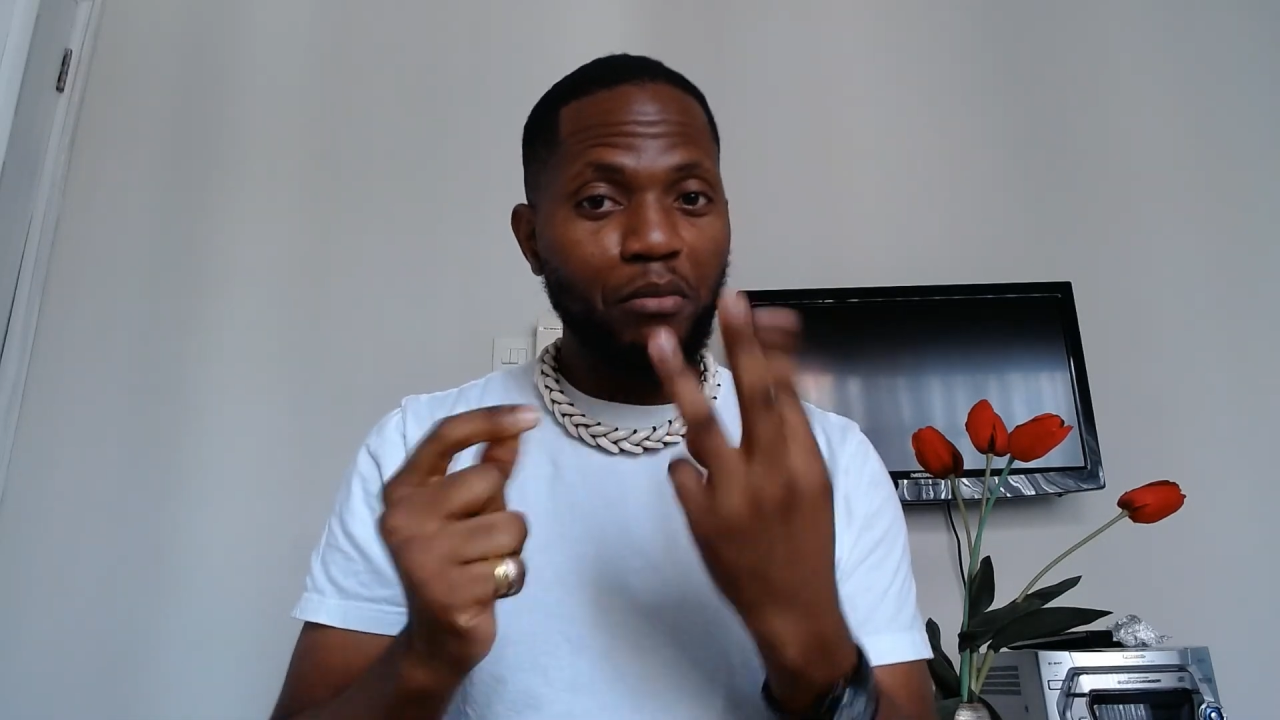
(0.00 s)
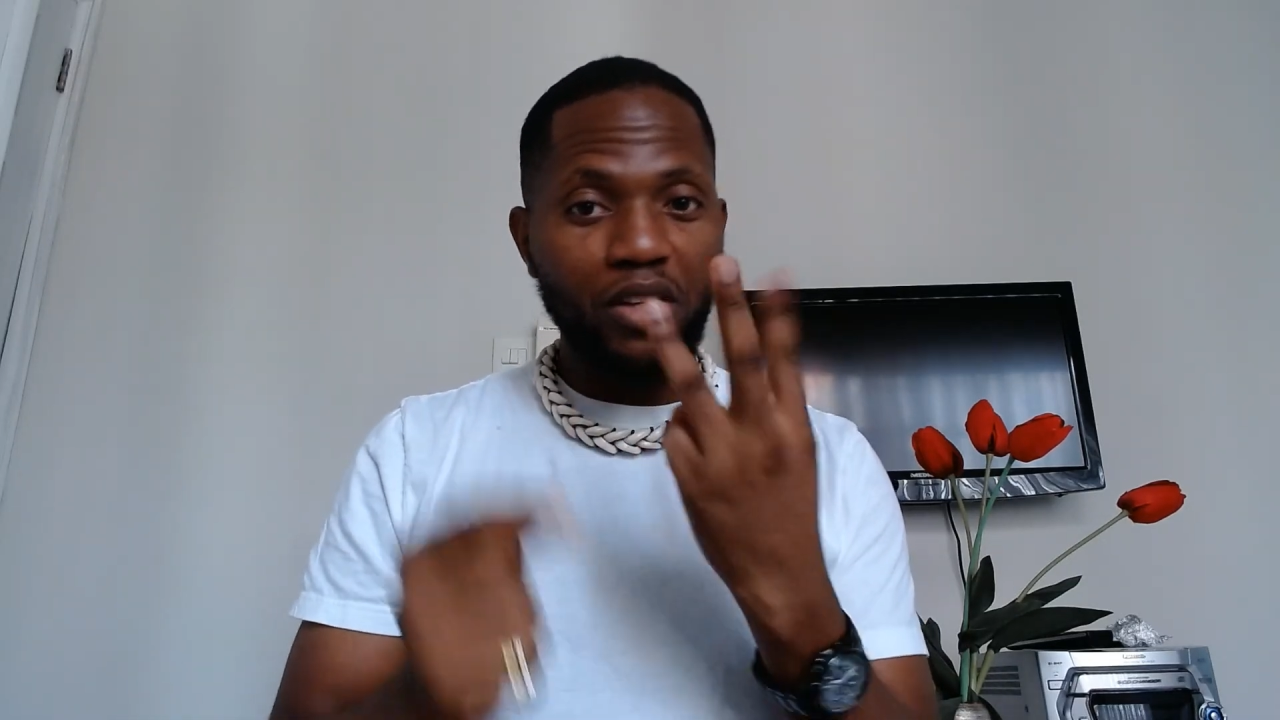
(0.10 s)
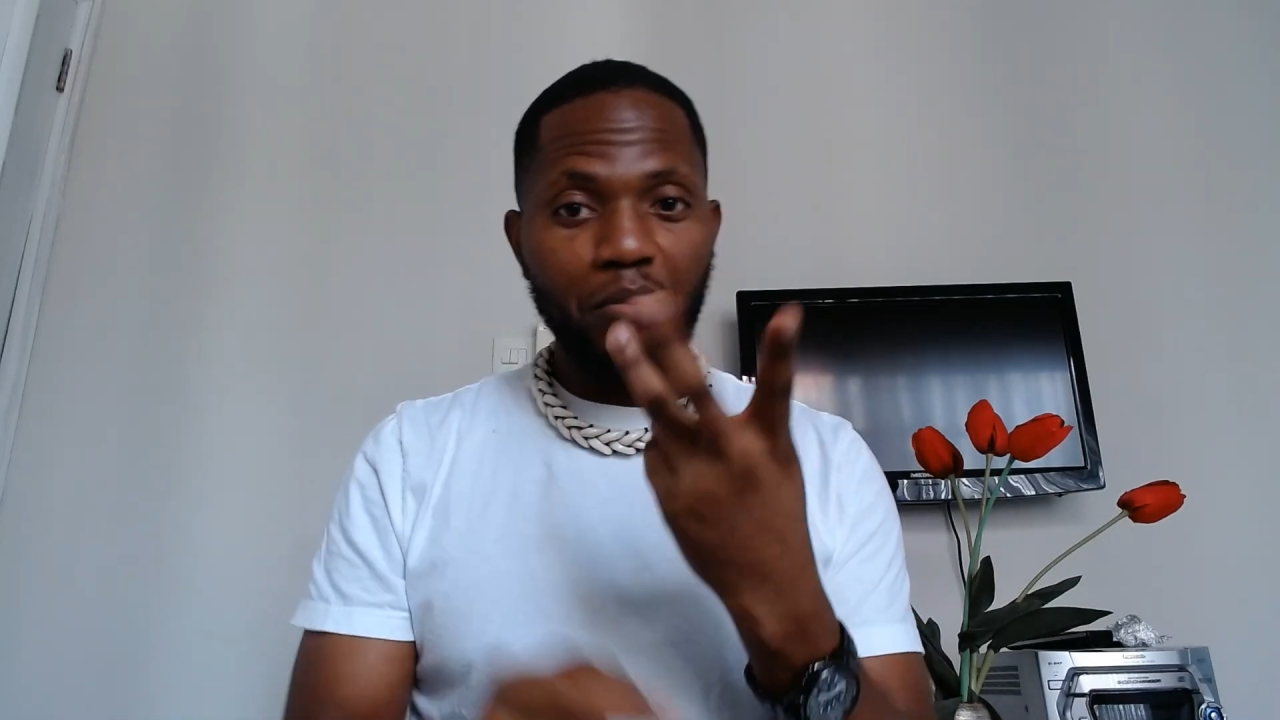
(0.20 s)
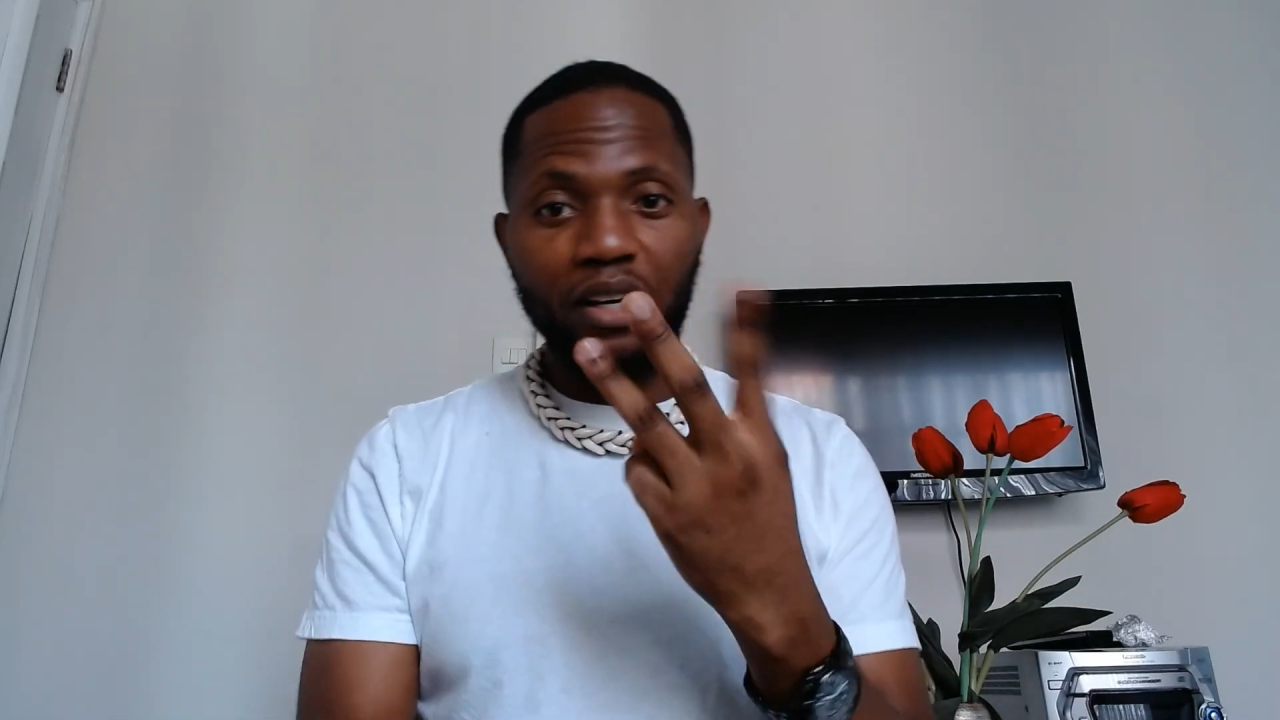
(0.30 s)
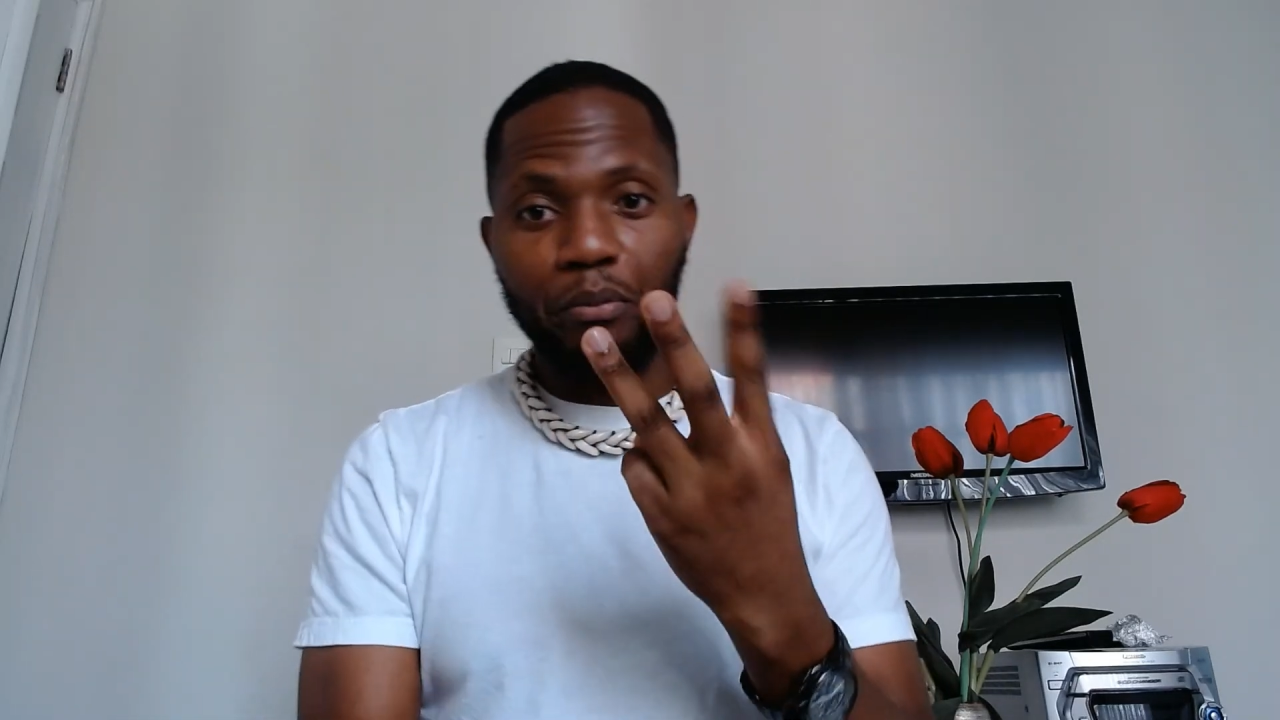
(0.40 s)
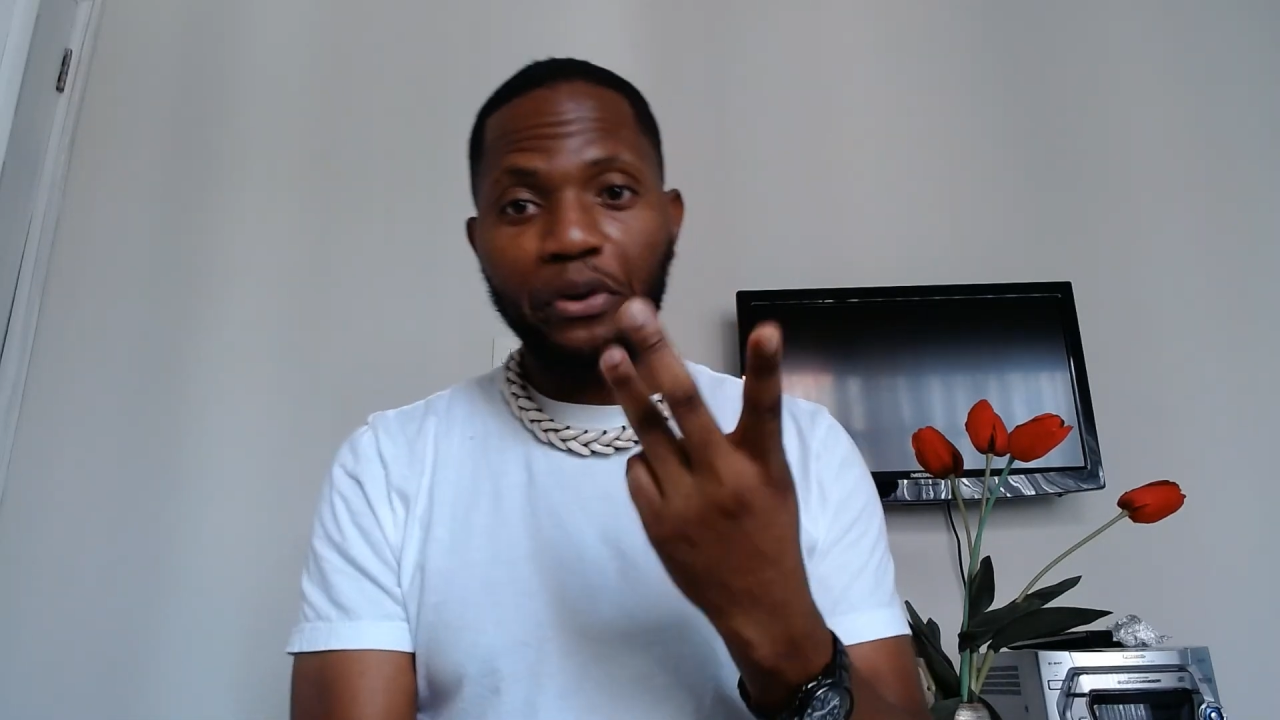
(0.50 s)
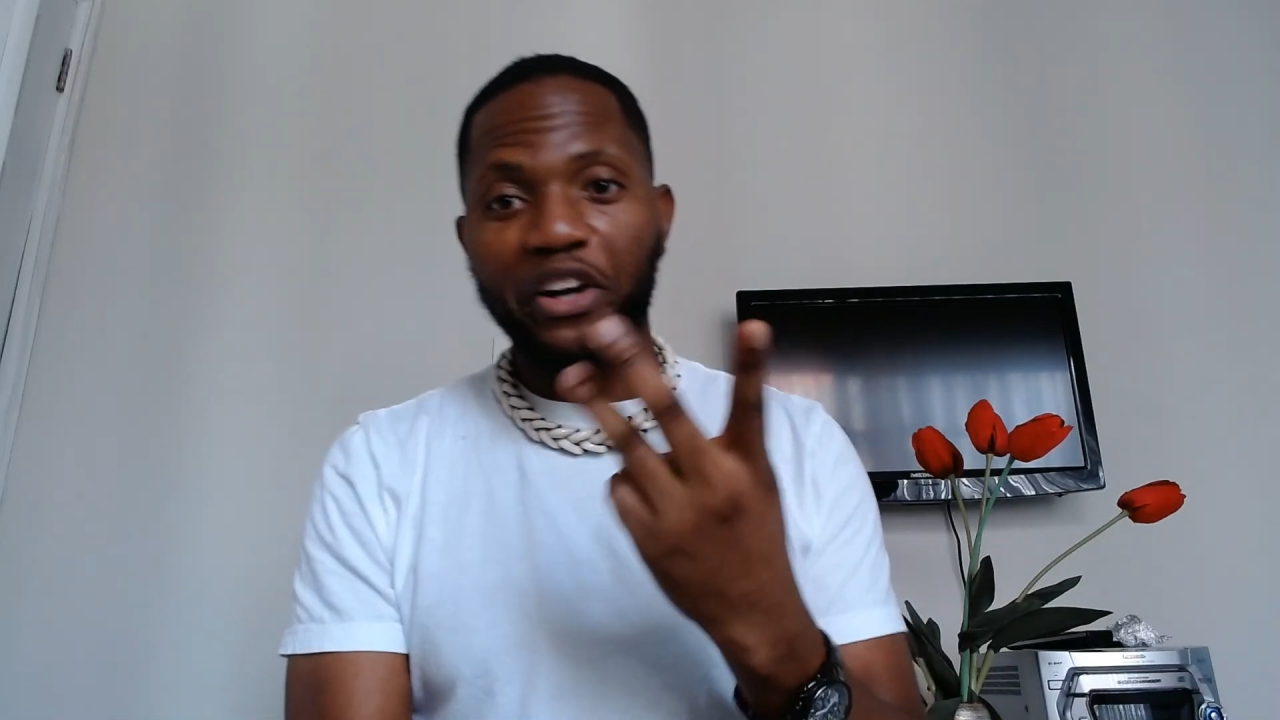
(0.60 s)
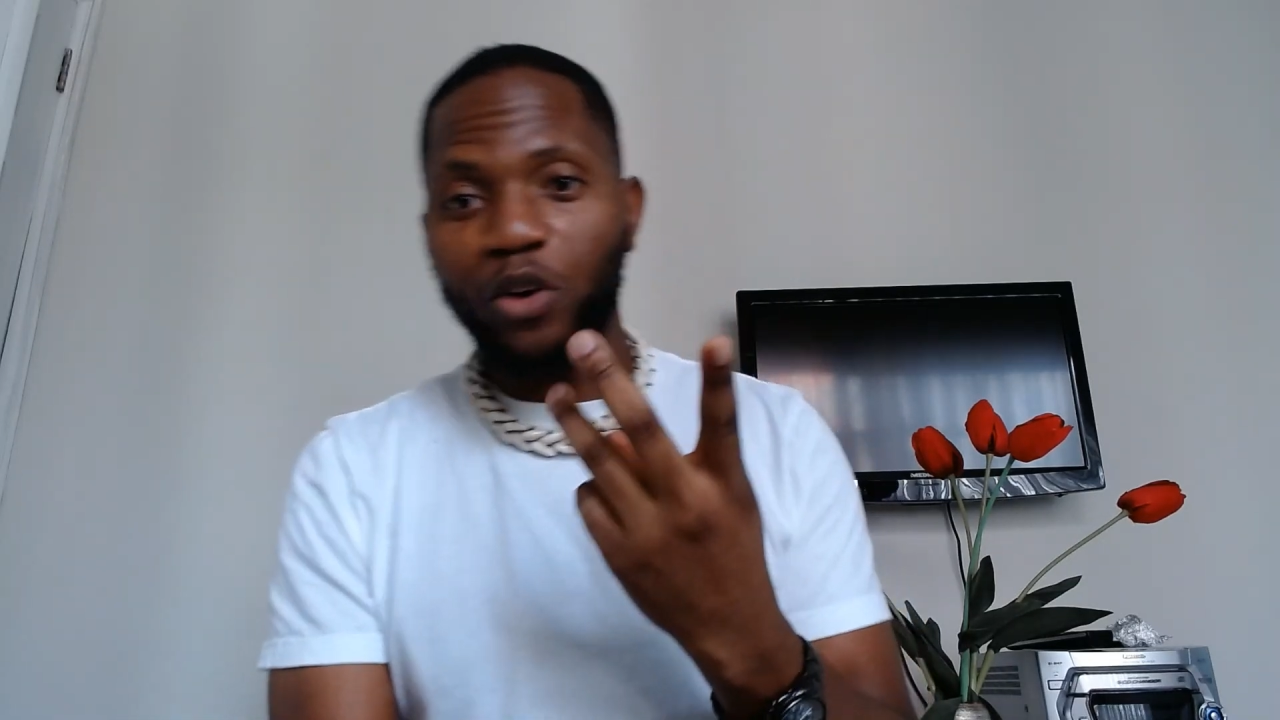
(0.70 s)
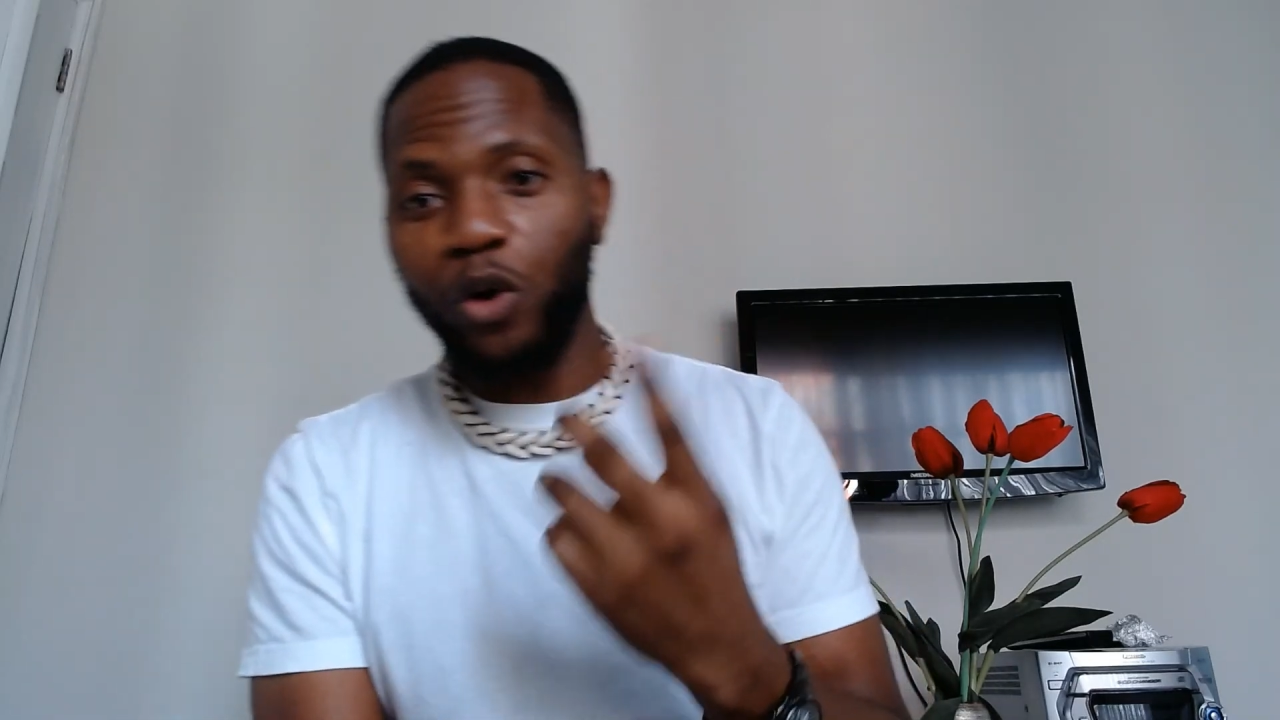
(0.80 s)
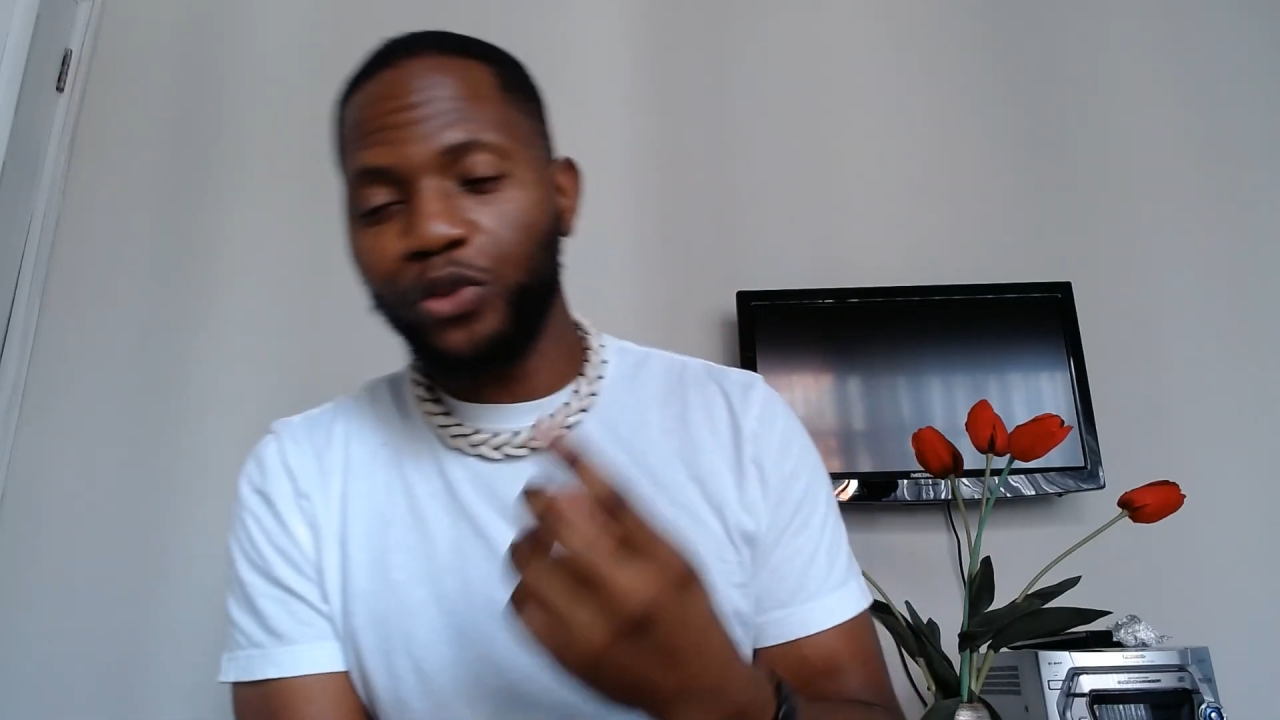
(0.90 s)
comparing all
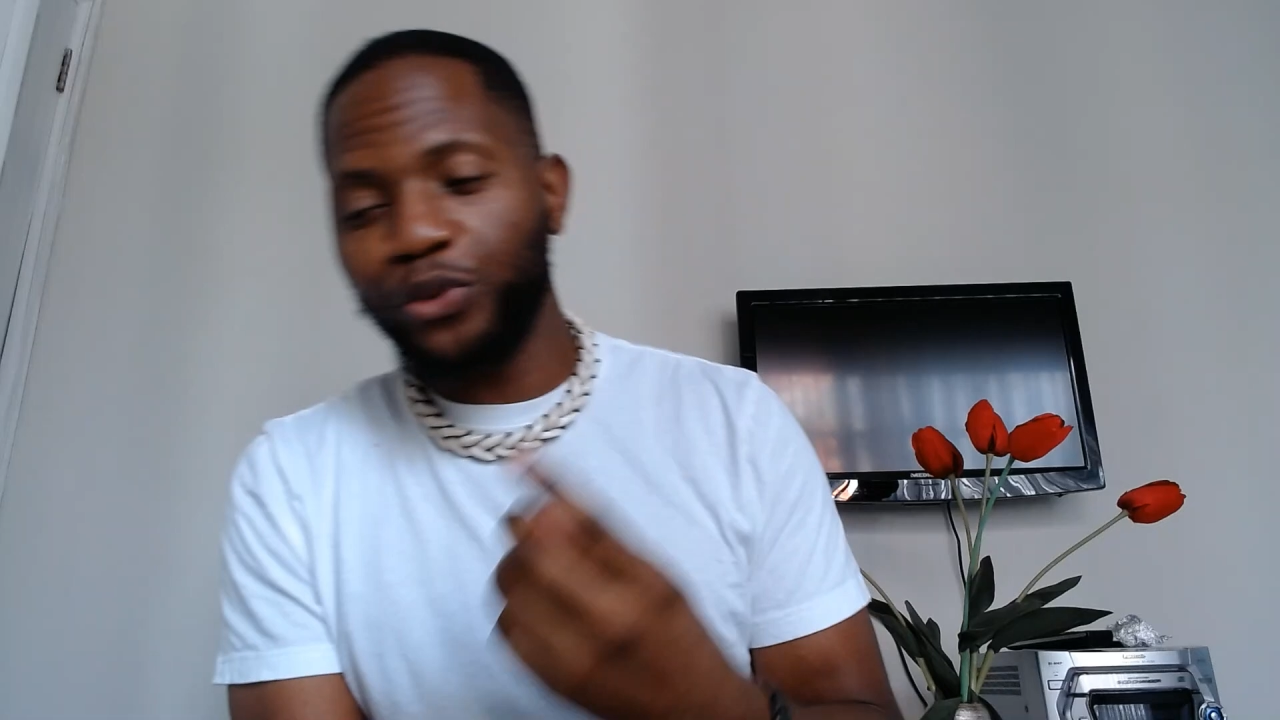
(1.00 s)
three.